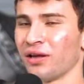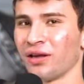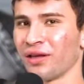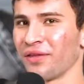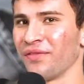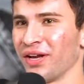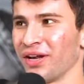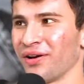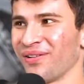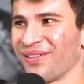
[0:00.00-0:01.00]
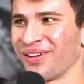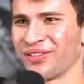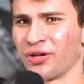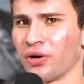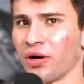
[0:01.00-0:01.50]
and the video,
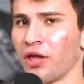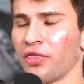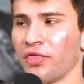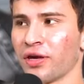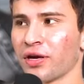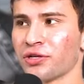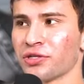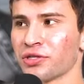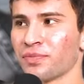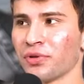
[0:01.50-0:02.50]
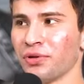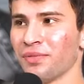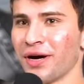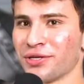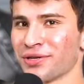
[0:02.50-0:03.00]
like the go, I think I just blew
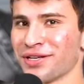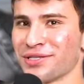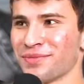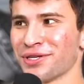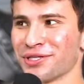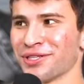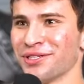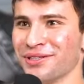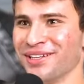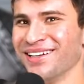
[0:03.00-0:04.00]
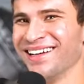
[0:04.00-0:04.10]
my transmission